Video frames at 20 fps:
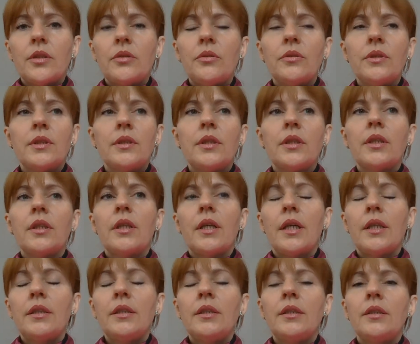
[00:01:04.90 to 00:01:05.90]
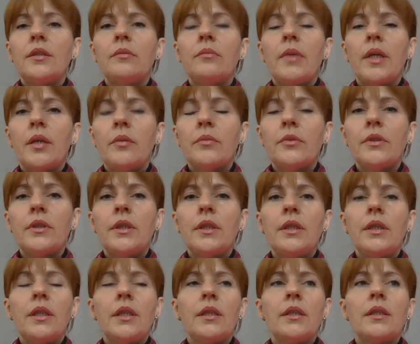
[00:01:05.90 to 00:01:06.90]
who is declining in
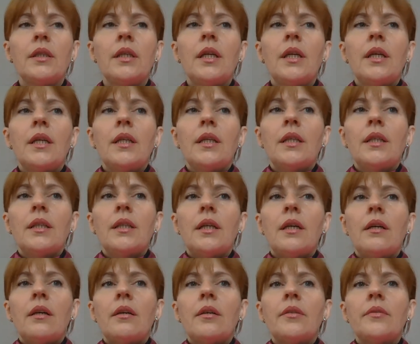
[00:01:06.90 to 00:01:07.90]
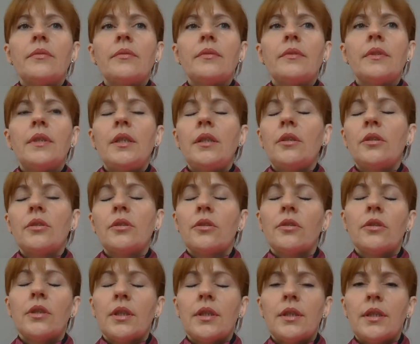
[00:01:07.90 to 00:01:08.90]
memory, and they're not
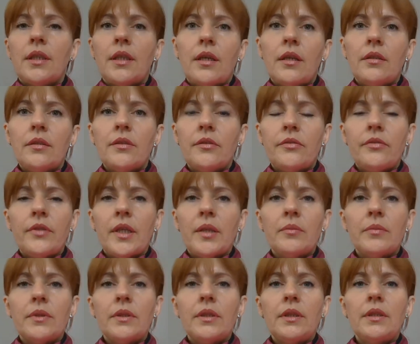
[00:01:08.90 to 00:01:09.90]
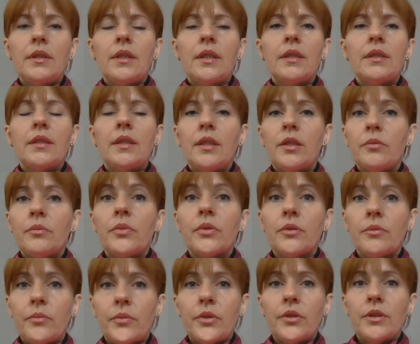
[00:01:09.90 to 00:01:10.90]
going to tell the family that they're
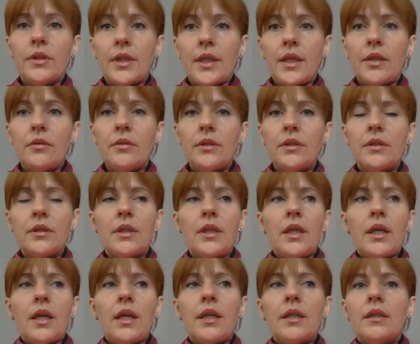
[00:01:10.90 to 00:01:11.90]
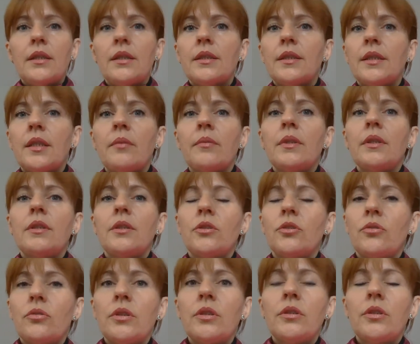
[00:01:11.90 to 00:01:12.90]
burned out and that something
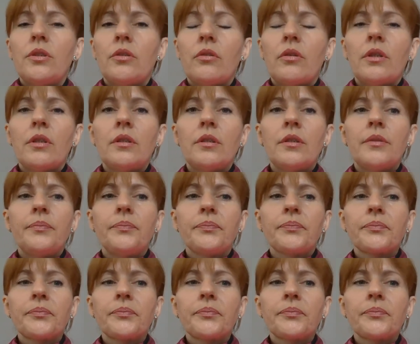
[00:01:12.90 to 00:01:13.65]
is really wrong